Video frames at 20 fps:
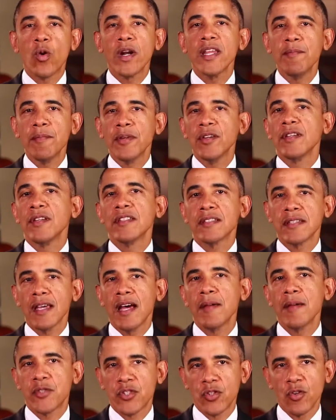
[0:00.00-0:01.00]
20 million
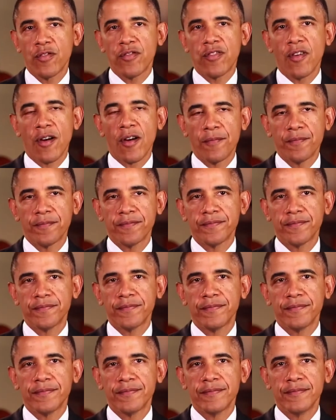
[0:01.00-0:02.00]
times so far.
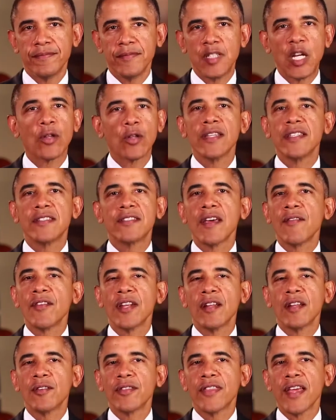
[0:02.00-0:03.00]
Nearly
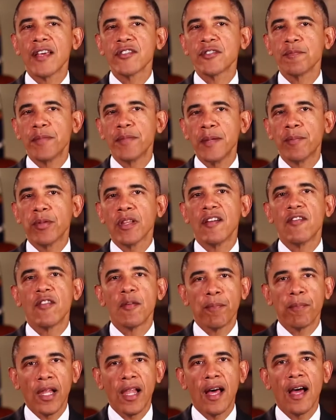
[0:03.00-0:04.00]
700,000 people
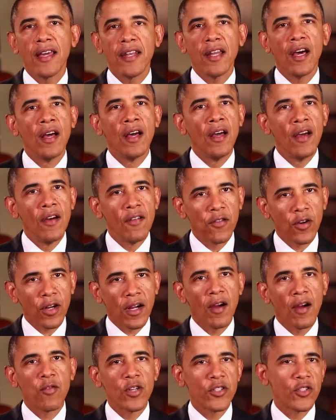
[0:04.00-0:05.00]
have applied
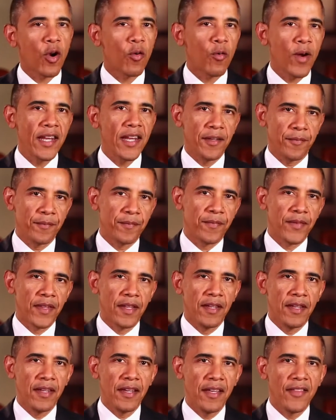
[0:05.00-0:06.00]
for coverage already.
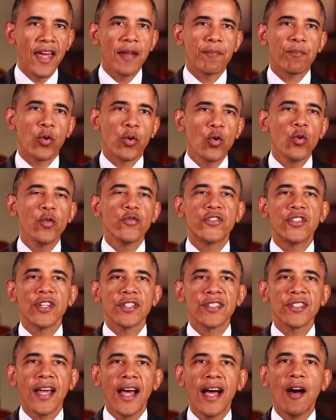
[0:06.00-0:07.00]
And that proves
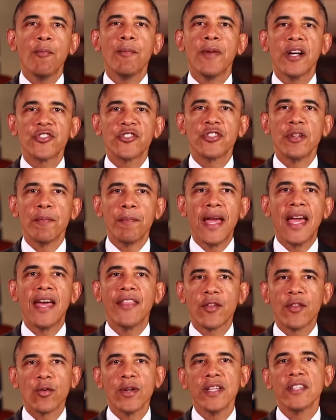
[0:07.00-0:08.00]
just how much
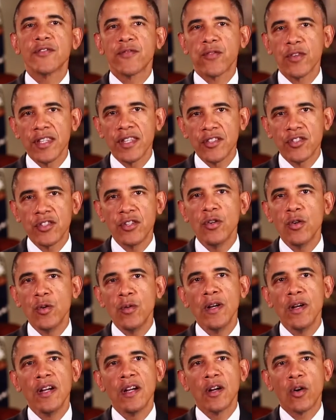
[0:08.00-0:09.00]
demand there is for these
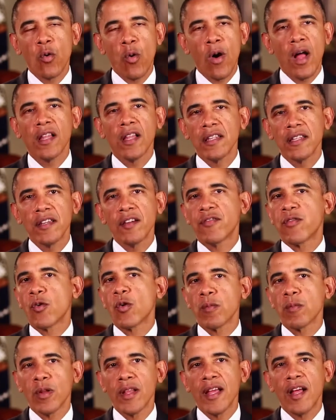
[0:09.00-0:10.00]
new, quality,
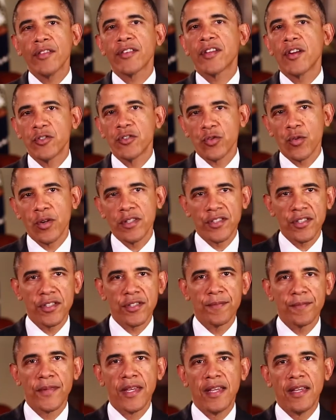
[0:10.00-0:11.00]
affordable healthcare
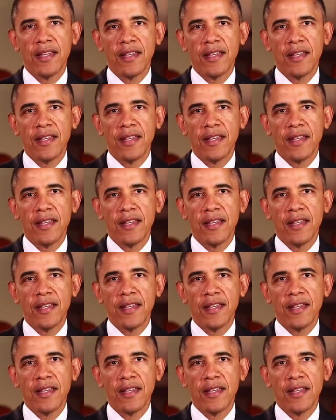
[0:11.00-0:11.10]
choices.